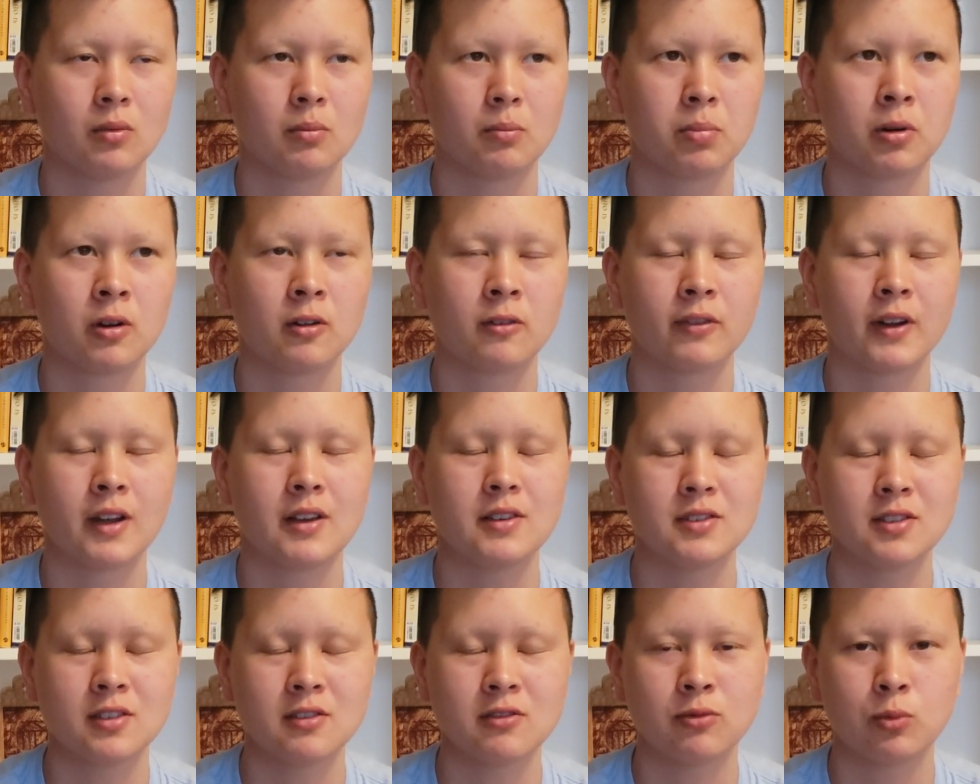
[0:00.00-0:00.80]

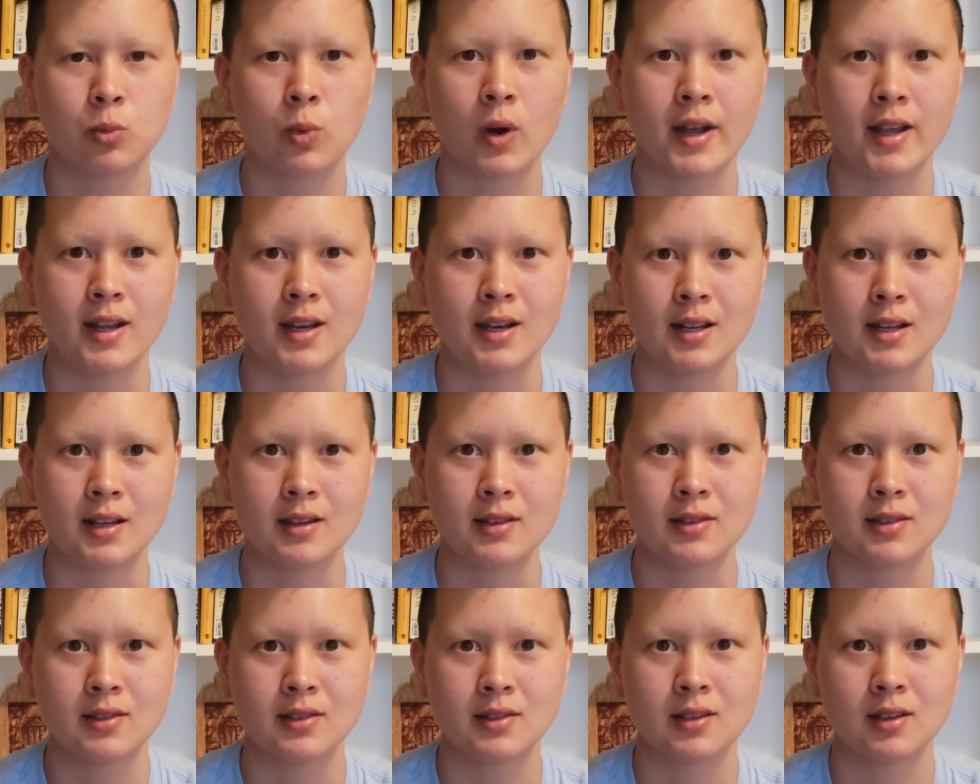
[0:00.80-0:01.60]
pervasive
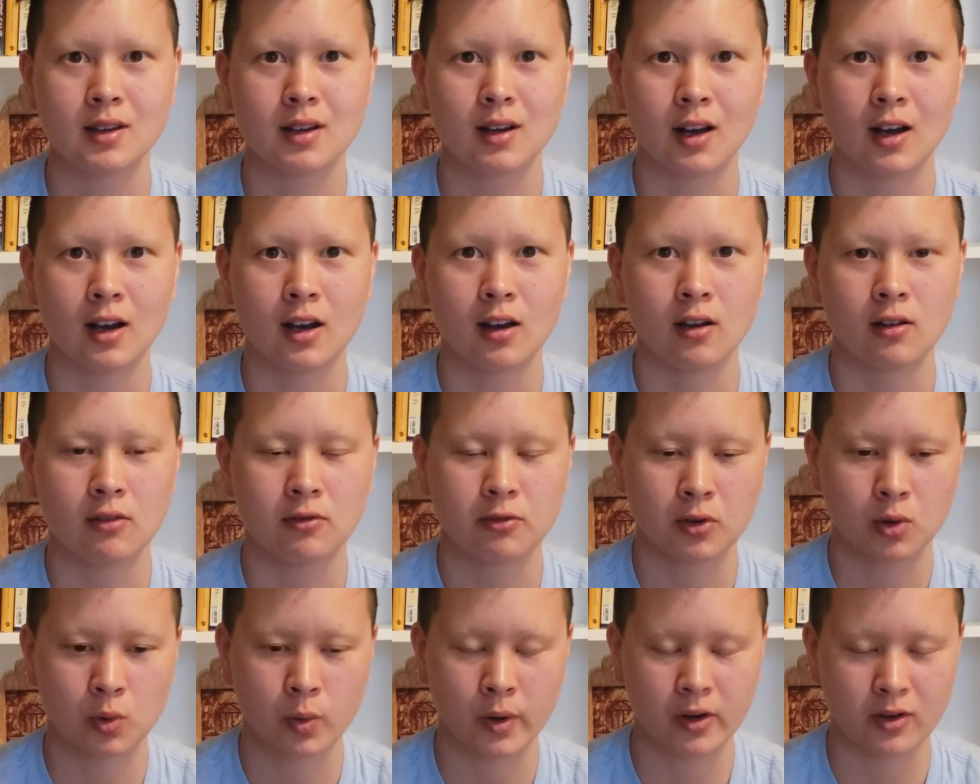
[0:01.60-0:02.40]
whiteness
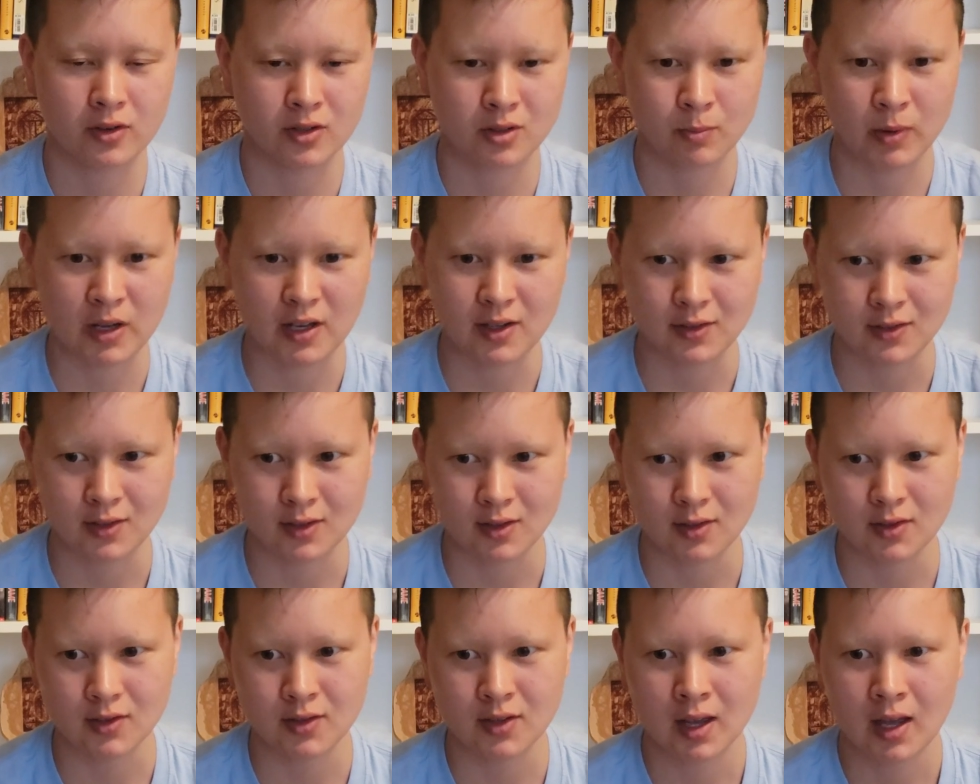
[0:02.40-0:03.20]
of queer
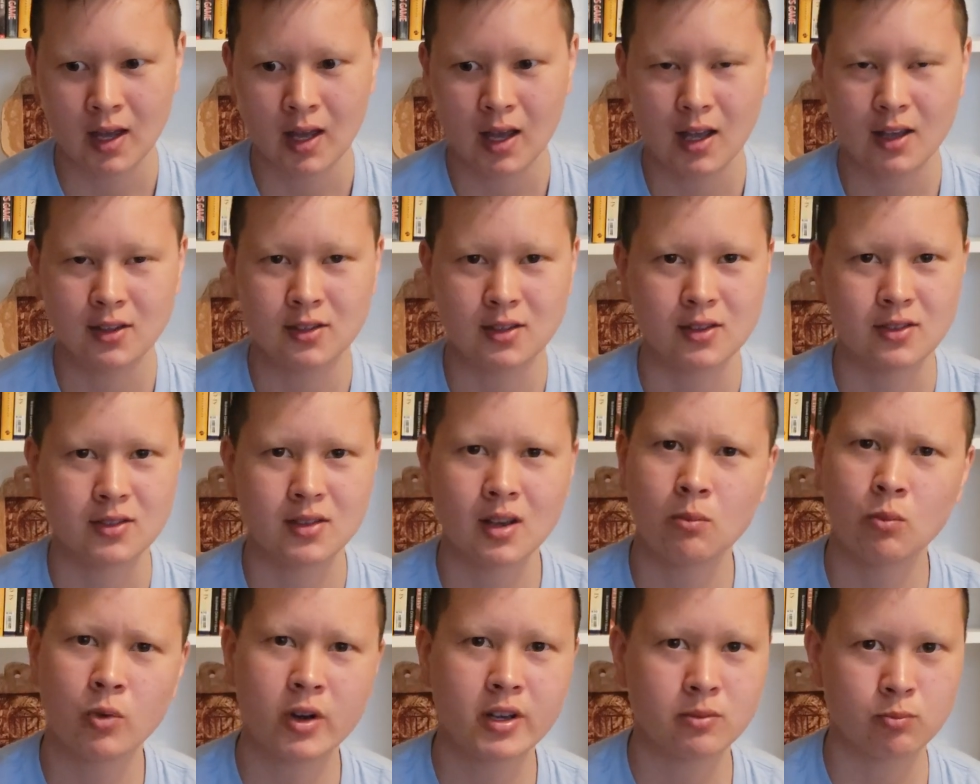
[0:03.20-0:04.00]
spaces is in
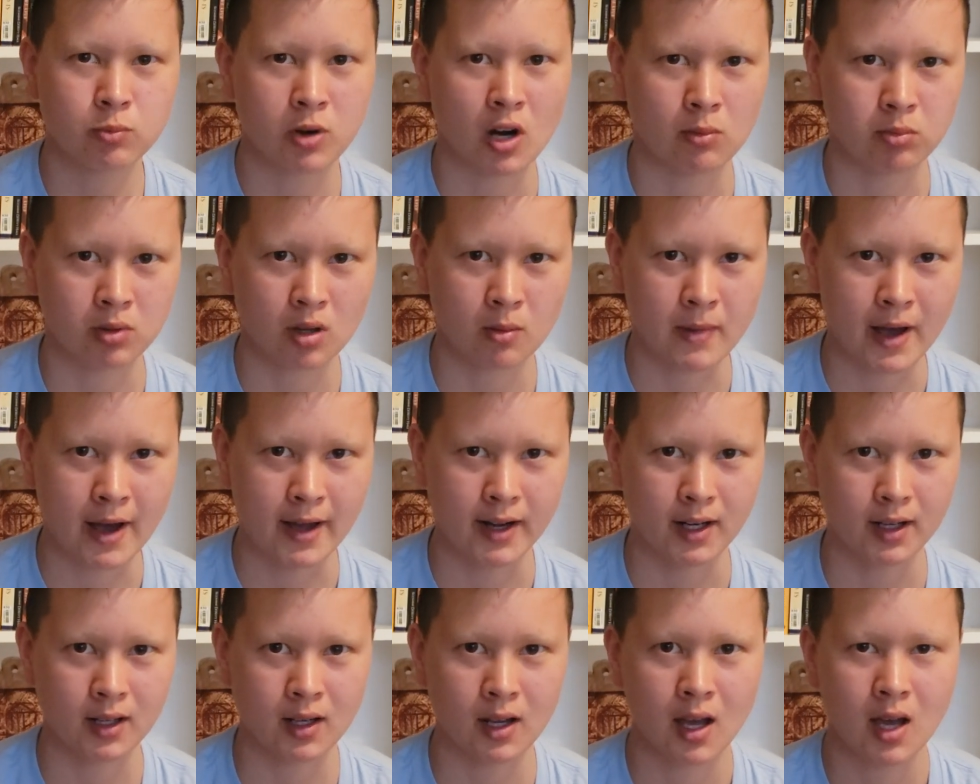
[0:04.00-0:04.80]
some ways
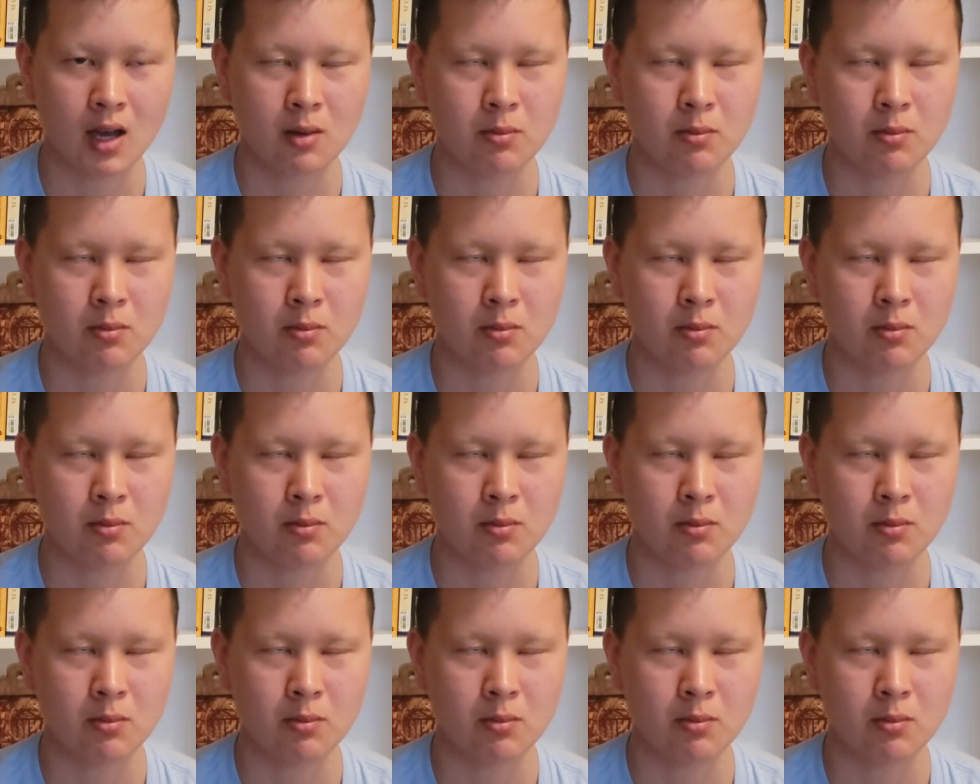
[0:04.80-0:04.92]
problematic,